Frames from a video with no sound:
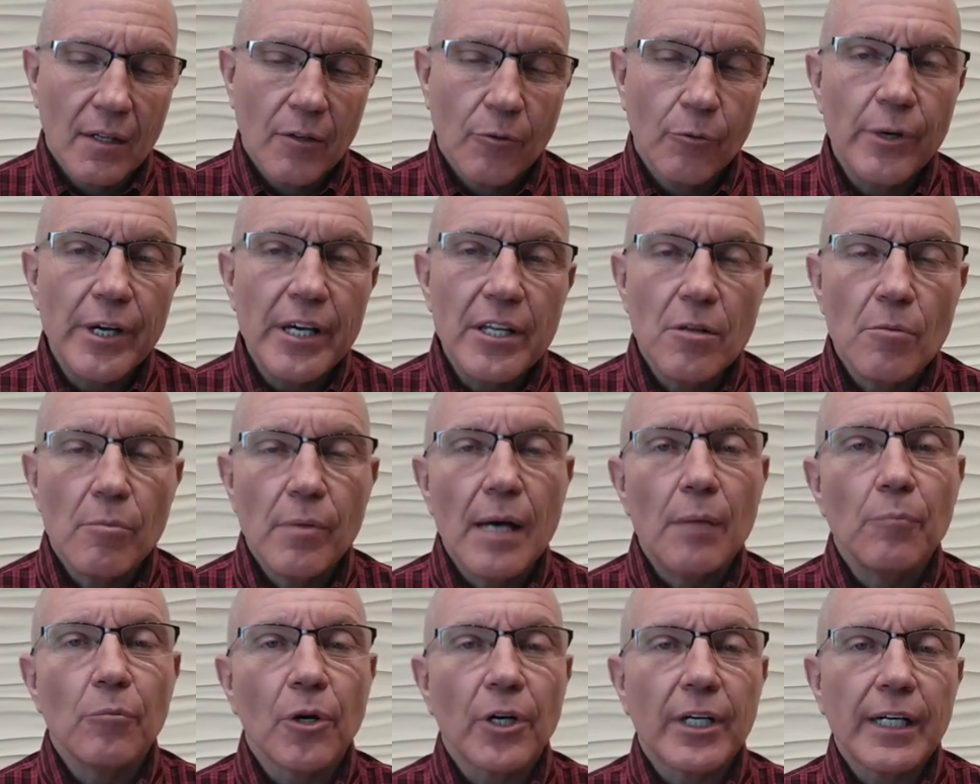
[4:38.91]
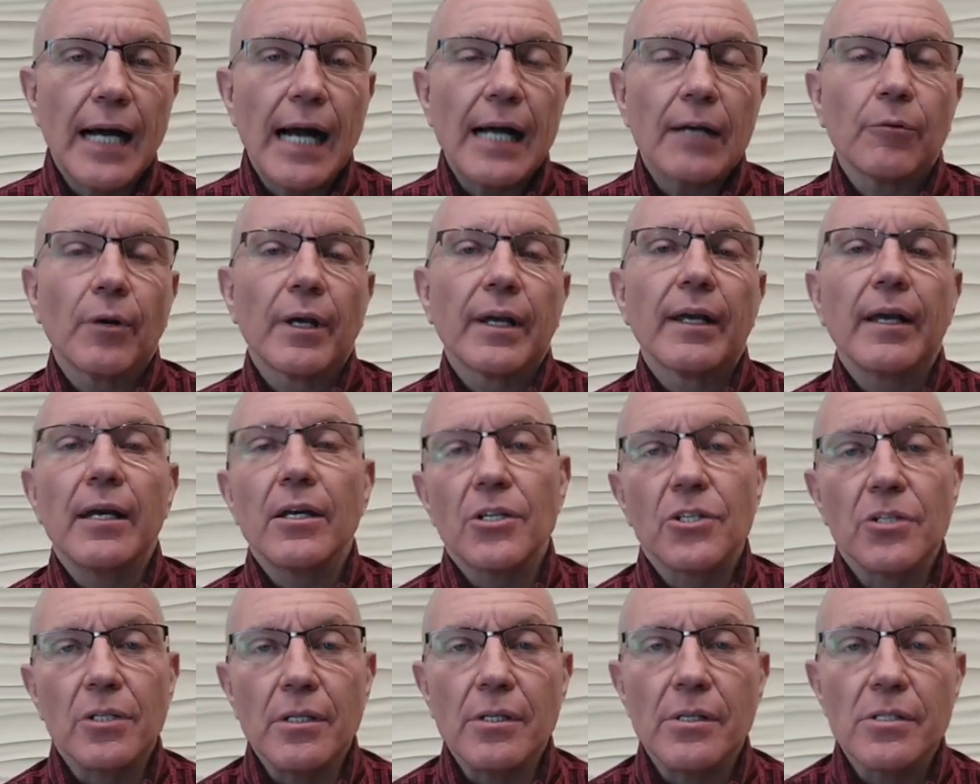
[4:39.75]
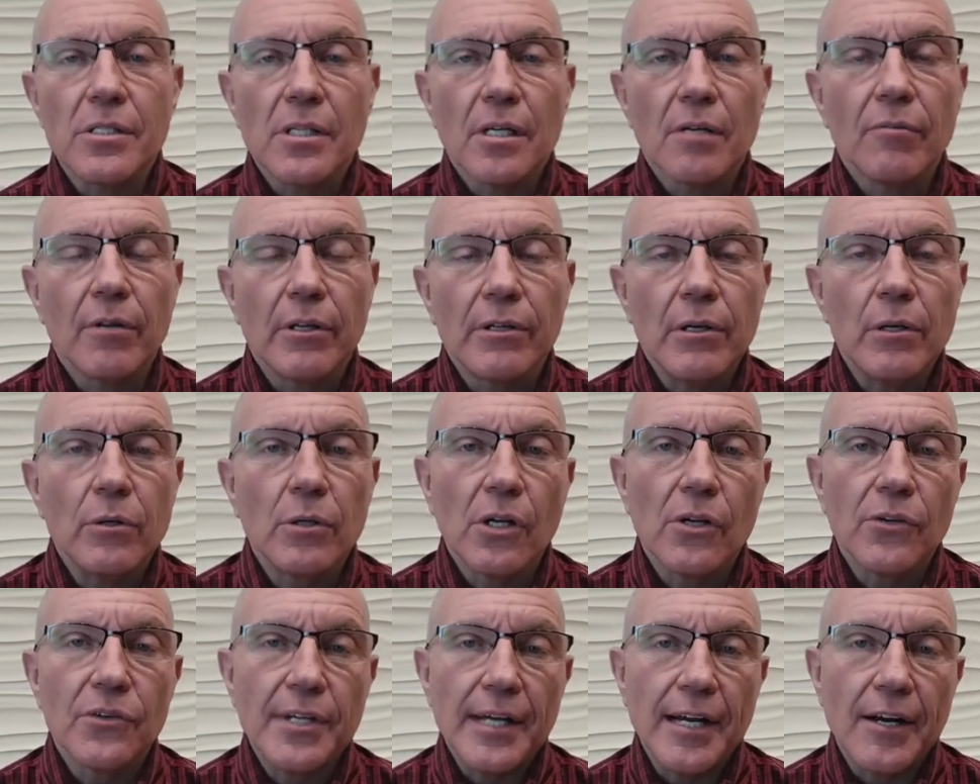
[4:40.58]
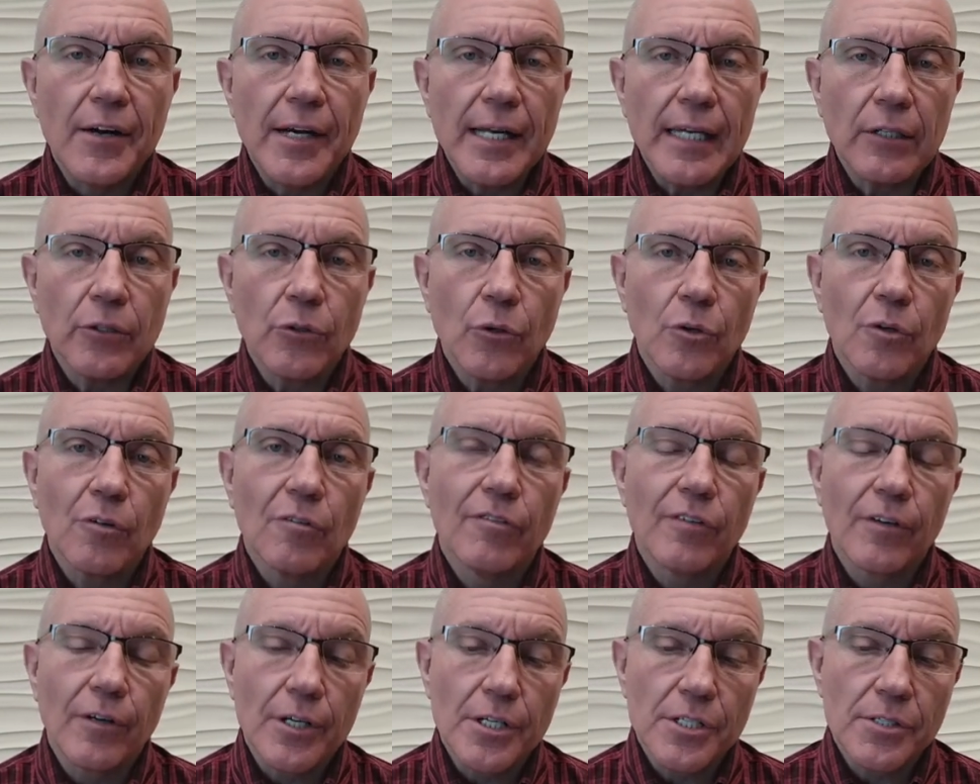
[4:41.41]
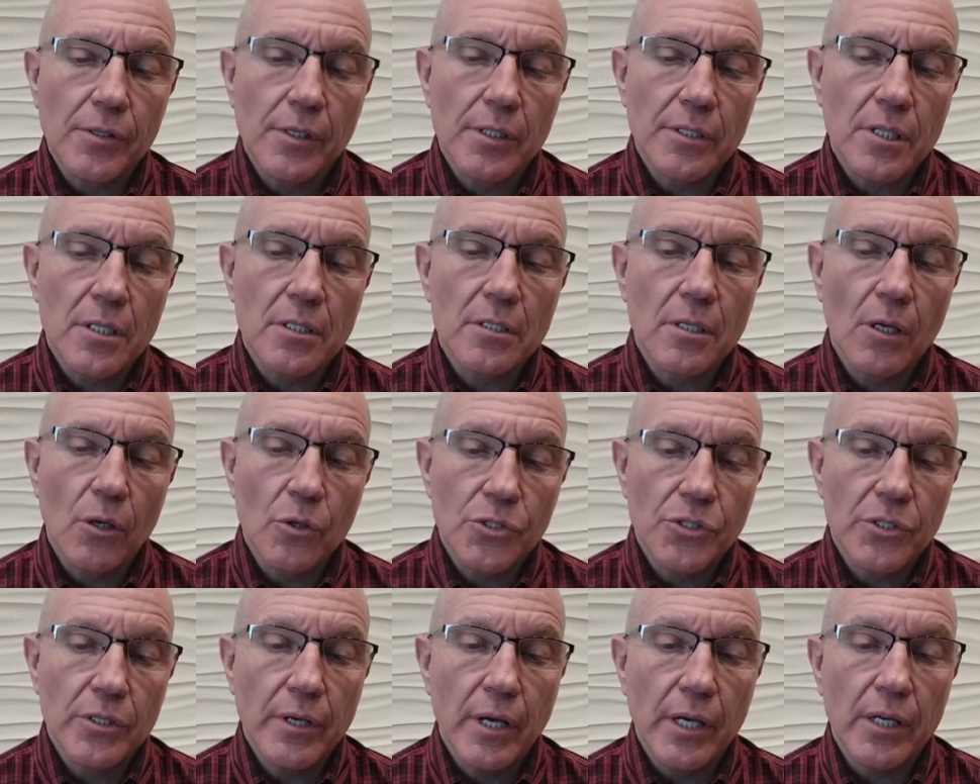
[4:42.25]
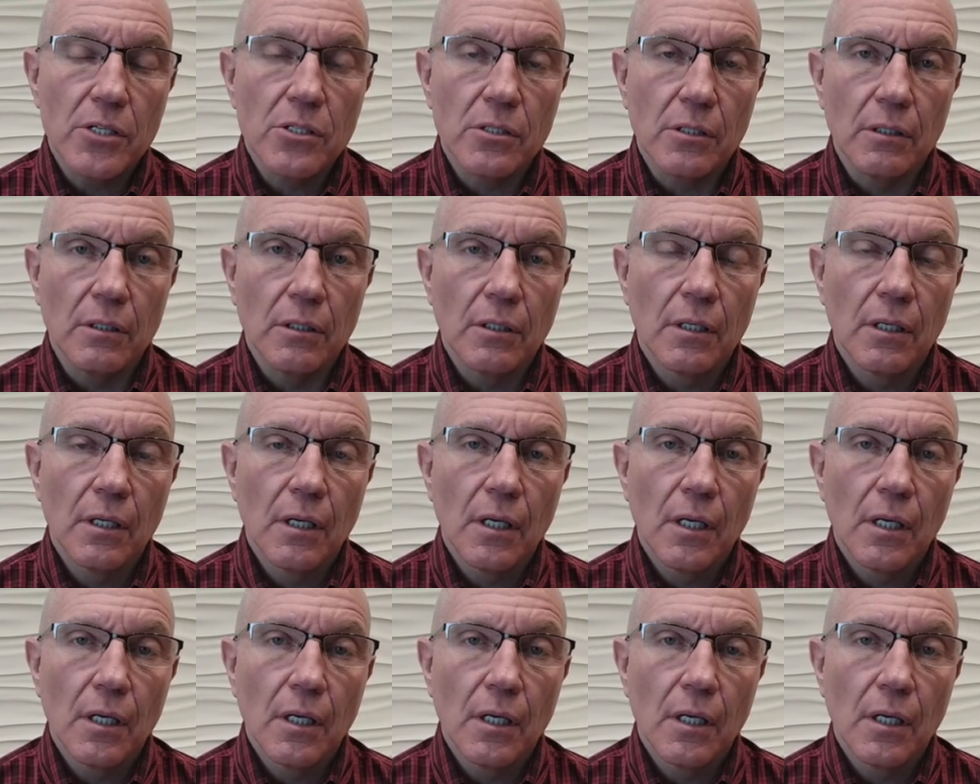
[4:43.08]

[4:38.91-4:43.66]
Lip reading: We, the member congregations of the Unitarian Universalist Association,